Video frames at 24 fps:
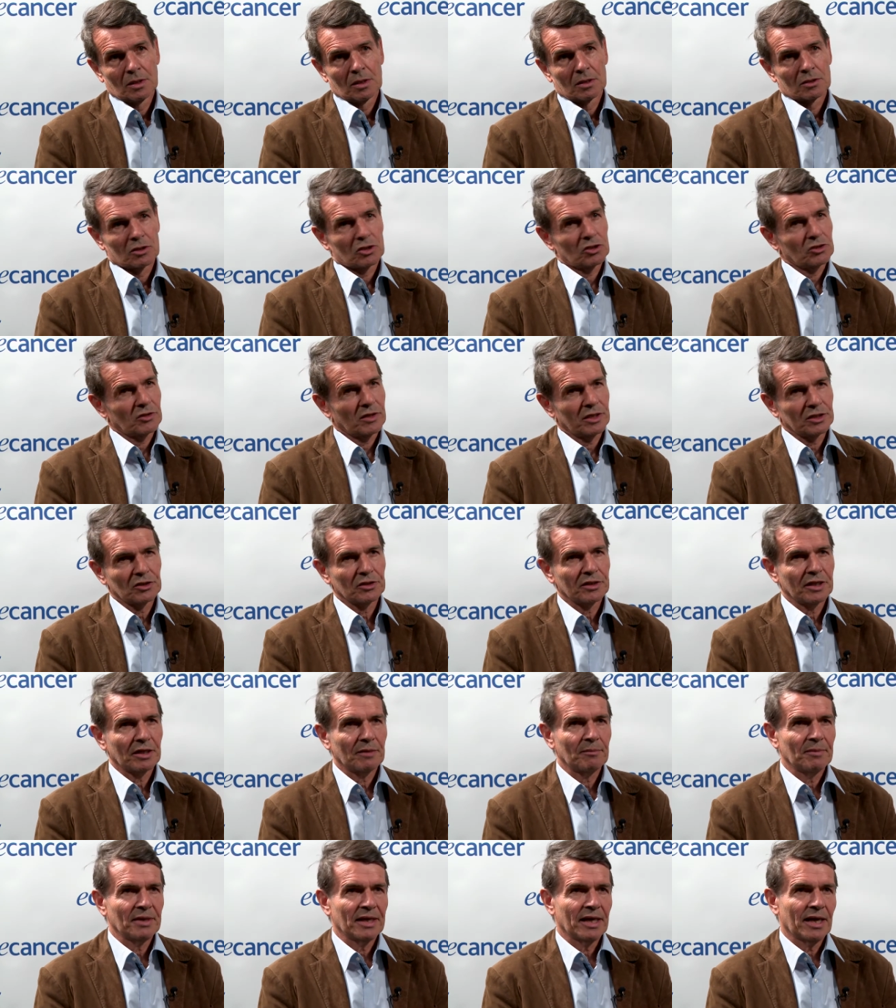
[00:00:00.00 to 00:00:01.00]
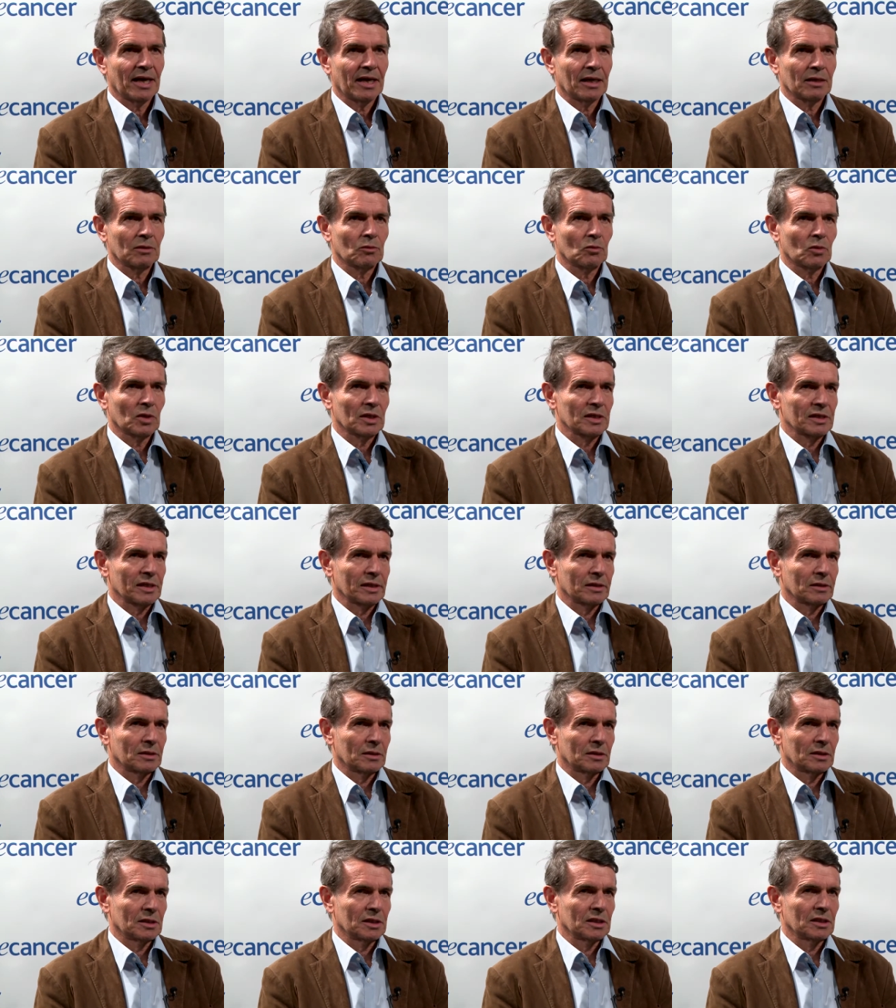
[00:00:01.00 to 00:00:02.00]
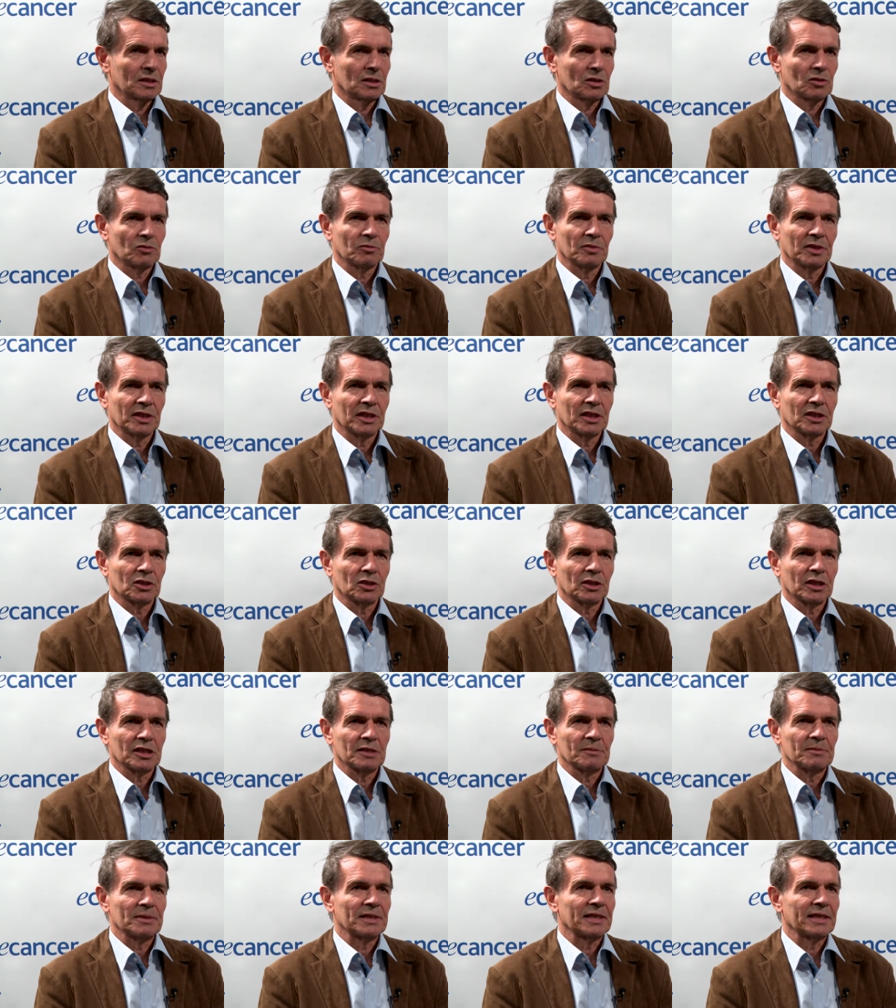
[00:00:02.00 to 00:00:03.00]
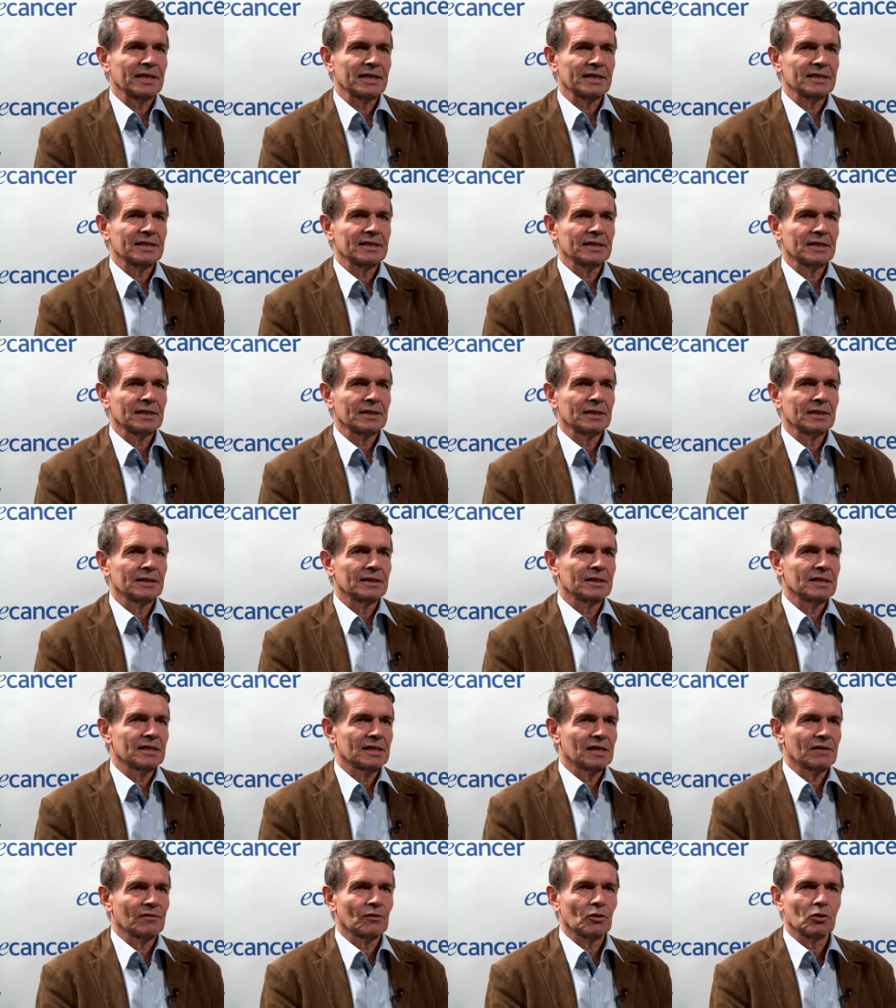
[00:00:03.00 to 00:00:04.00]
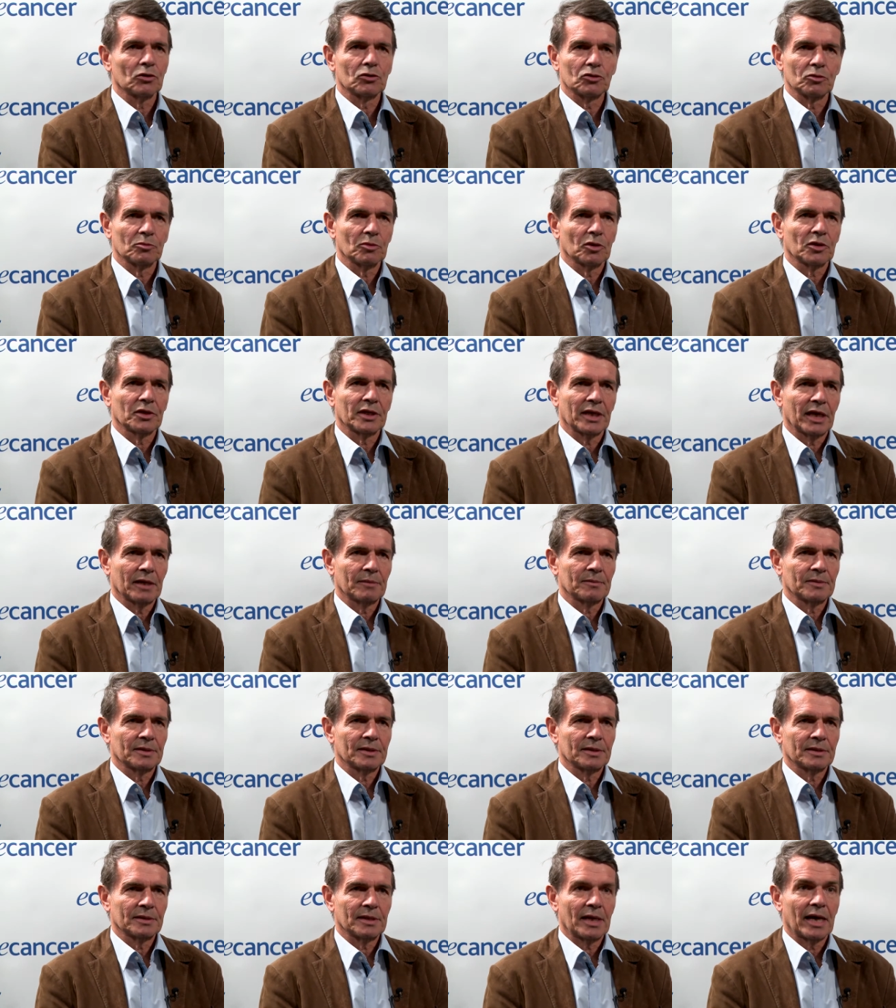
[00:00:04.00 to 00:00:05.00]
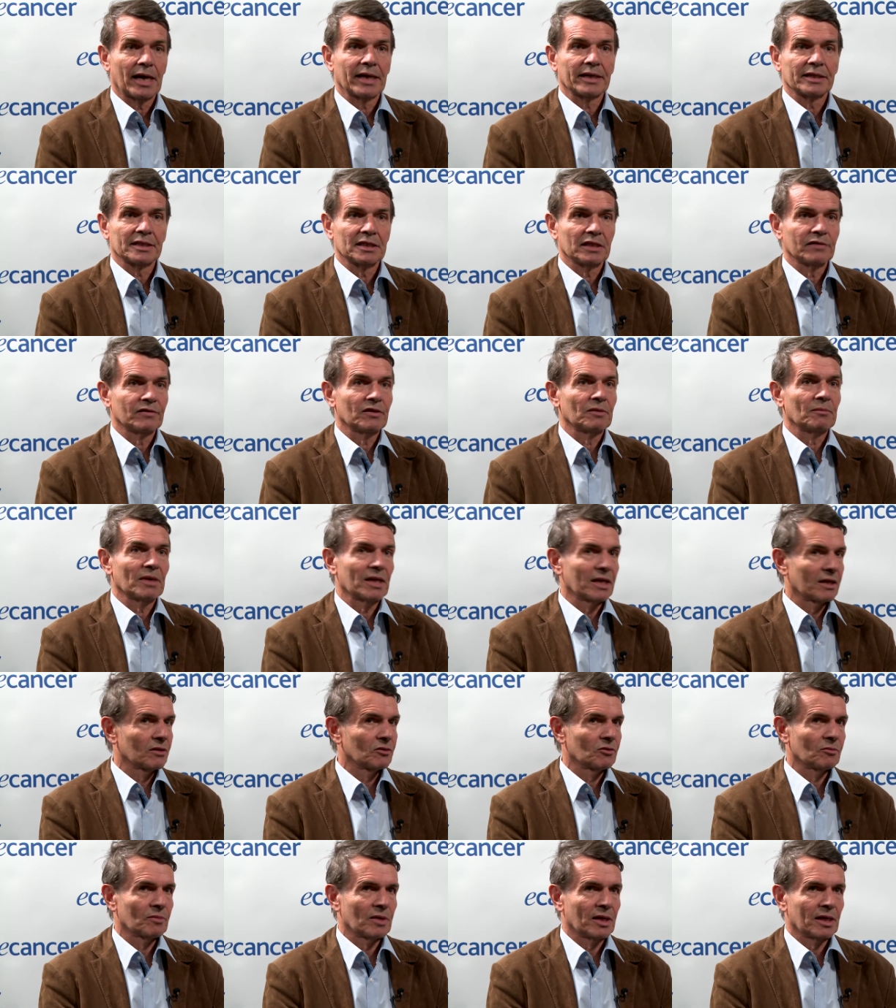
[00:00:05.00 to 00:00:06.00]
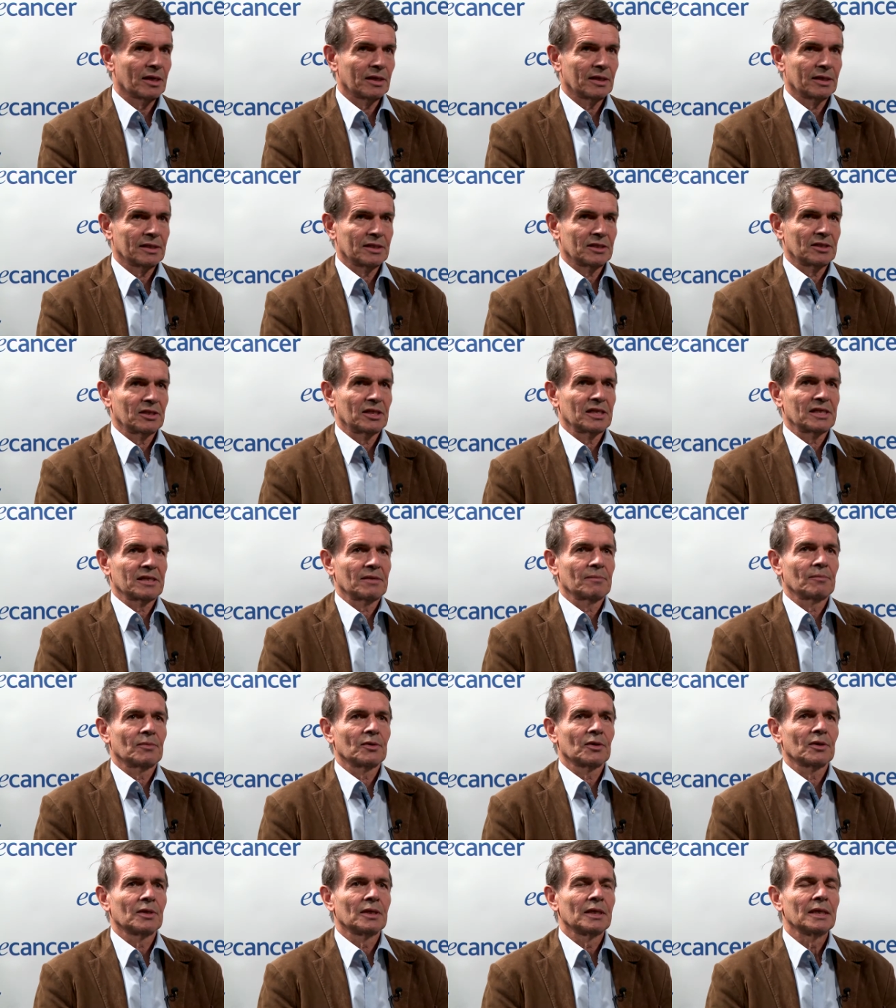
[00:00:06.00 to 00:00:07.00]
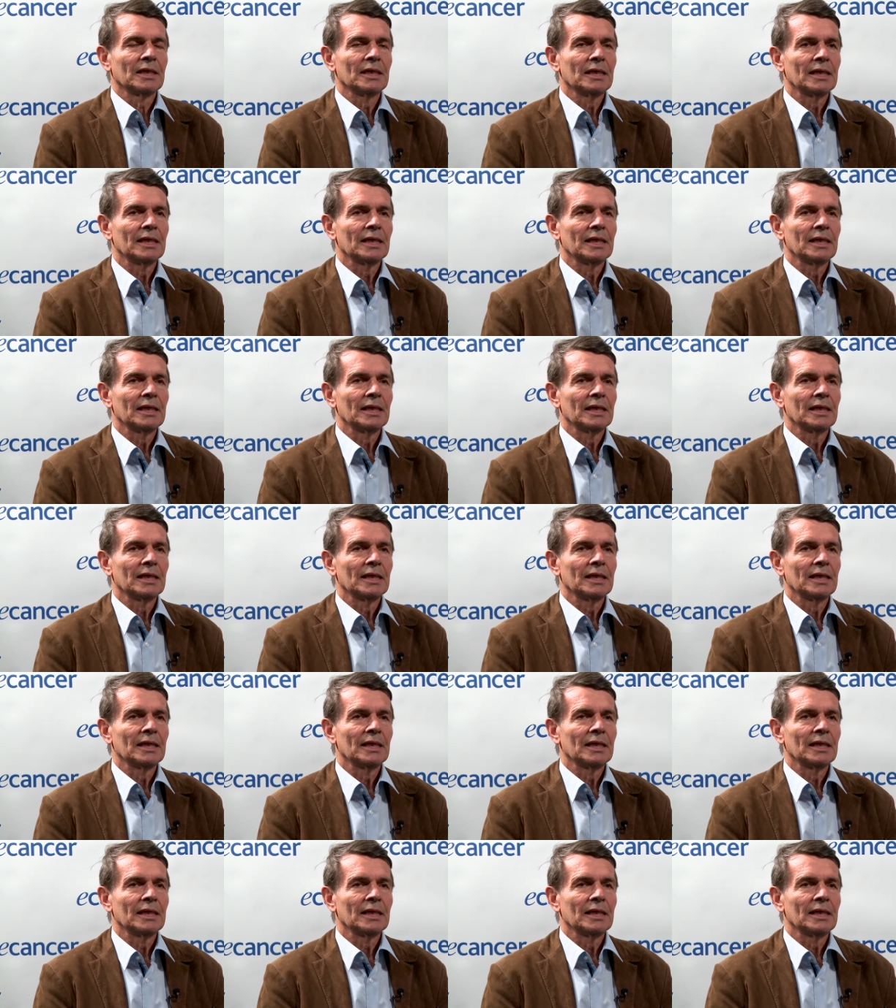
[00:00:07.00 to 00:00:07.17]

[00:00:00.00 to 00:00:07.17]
So the rationale behind was that this combination has been tested in several tumor types, active in melanoma as an example.